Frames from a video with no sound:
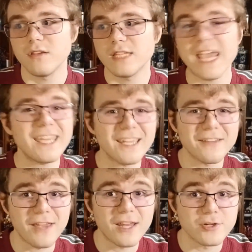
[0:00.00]
taking
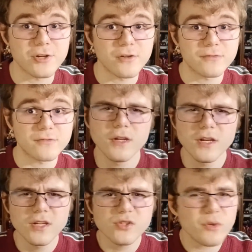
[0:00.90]
advantage of.
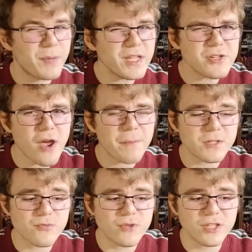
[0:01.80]
So a pit trap
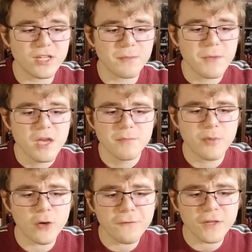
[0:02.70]
is really a
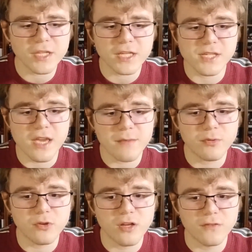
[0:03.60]
perfect
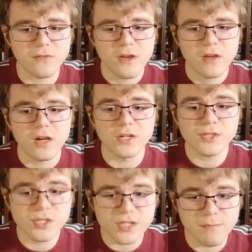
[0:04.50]
example of a
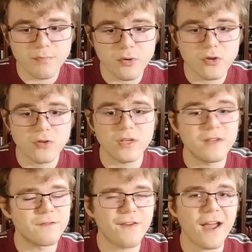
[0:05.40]
simple
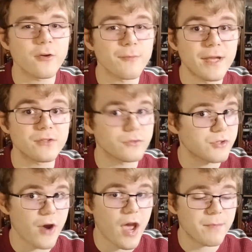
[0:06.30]
environmental
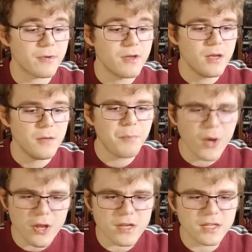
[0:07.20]
trap,
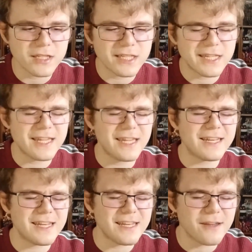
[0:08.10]
but
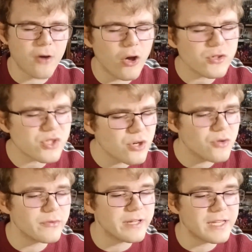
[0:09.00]
it
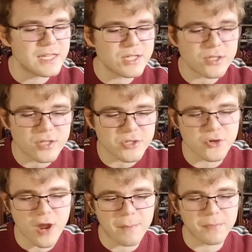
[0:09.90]
also isn't a
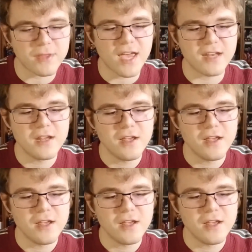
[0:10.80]
trap that